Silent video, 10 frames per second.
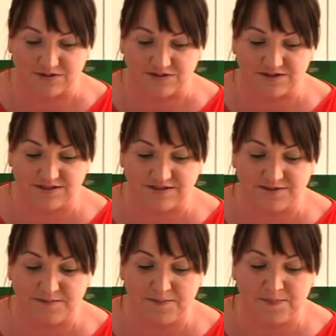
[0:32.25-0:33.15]
sauce,
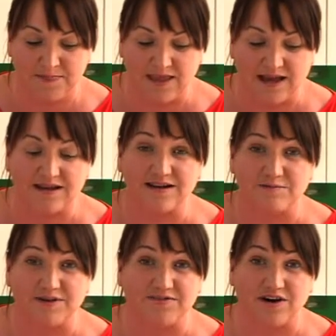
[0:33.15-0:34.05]
and a
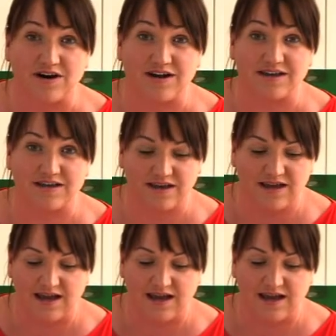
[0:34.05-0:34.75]
little bit of garlic.